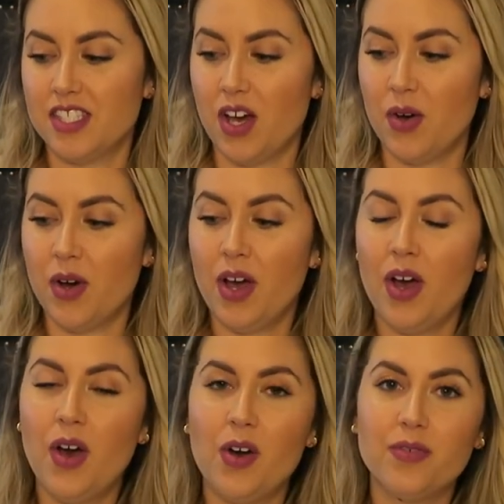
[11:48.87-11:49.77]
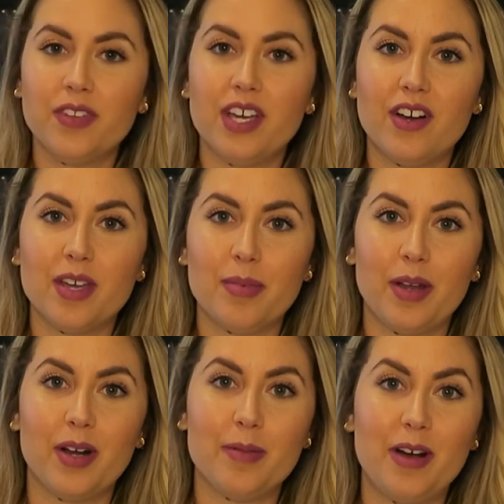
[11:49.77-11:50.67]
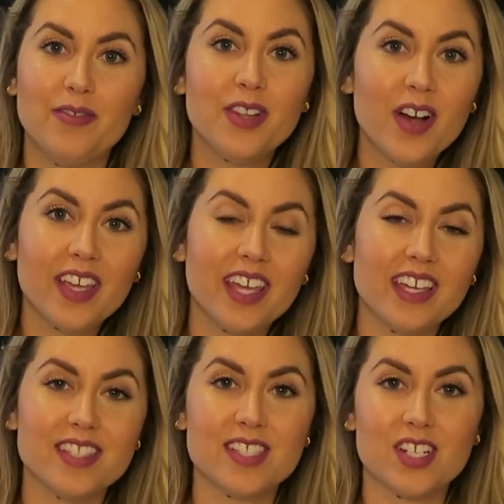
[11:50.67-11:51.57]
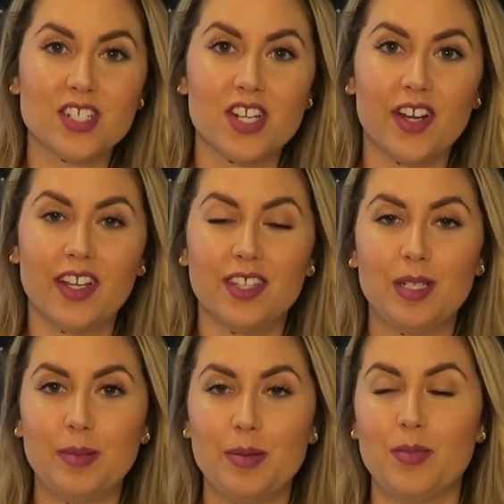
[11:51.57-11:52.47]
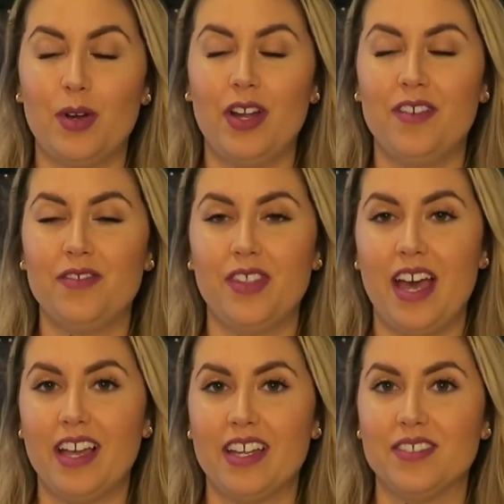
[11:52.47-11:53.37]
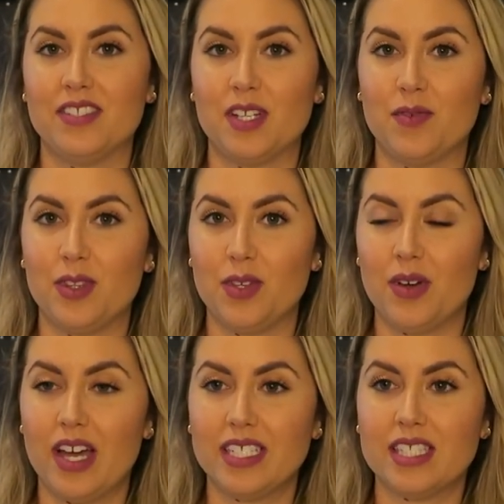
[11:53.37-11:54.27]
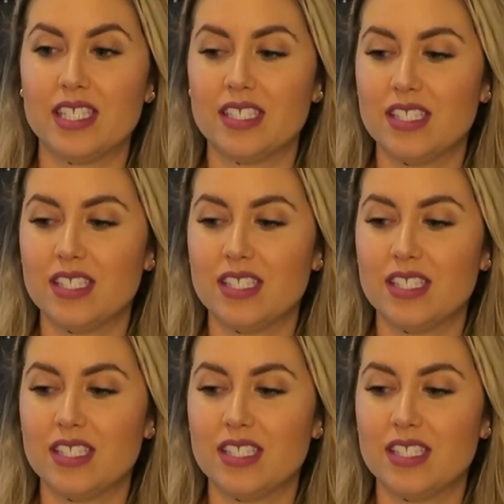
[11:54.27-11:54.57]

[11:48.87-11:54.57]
So hopefully I'll get better about vlogging and start sharing a little bit more of that kind of stuff with you guys.